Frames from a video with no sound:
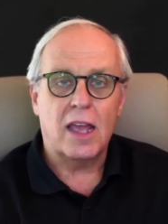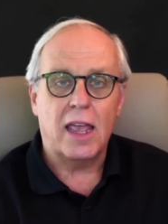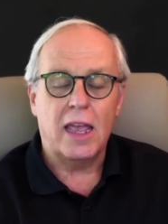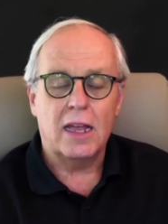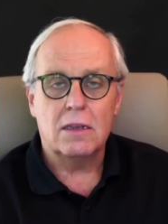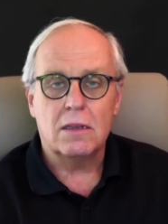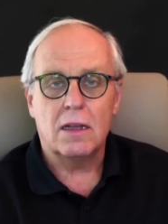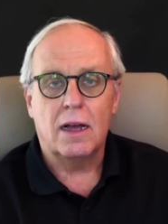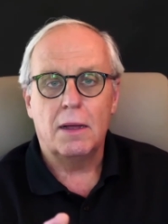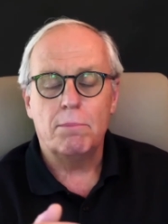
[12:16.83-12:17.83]
and
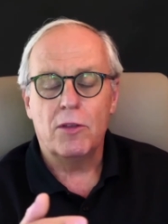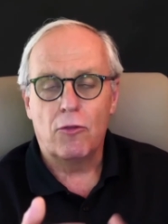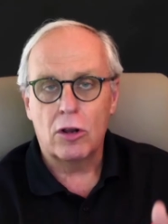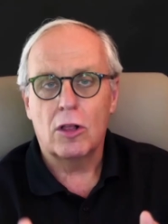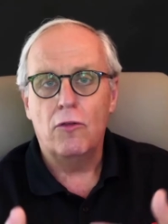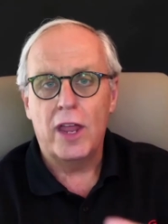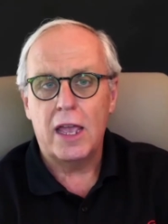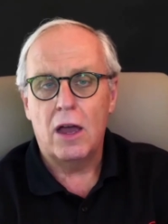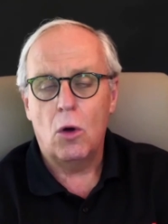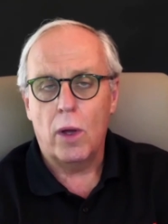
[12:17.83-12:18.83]
the vertical
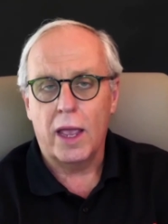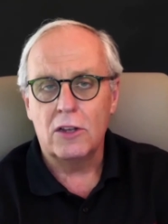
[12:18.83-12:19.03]
video,